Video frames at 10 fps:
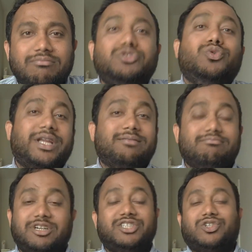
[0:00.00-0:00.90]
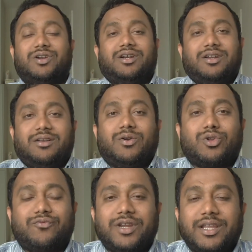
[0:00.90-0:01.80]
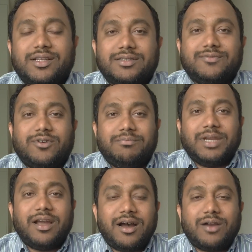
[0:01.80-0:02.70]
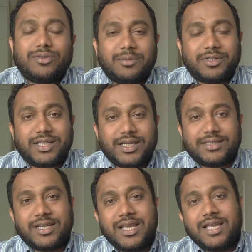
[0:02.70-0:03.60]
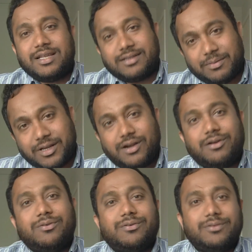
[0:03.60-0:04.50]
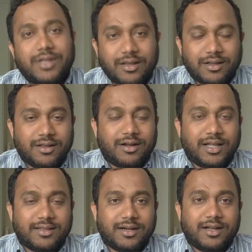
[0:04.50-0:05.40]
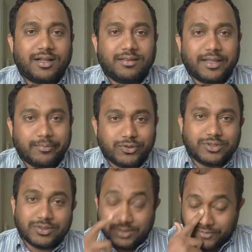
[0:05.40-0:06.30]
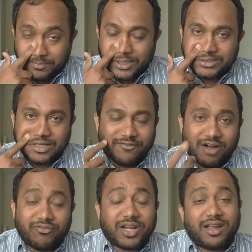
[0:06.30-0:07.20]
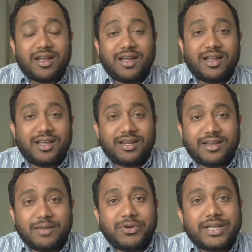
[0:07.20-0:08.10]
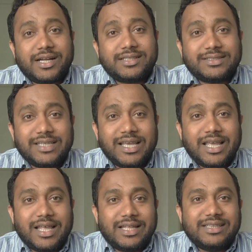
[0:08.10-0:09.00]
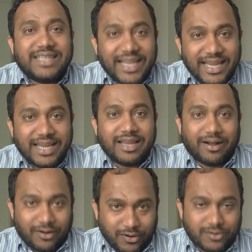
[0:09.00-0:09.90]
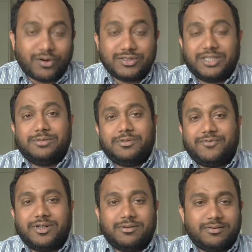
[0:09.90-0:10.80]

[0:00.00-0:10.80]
during British era, a lot of Indians from Bihar, Uttar Pradesh, Tamil Nadu, Andhra, they moved to different parts of Africa and Americas. They are also eligible for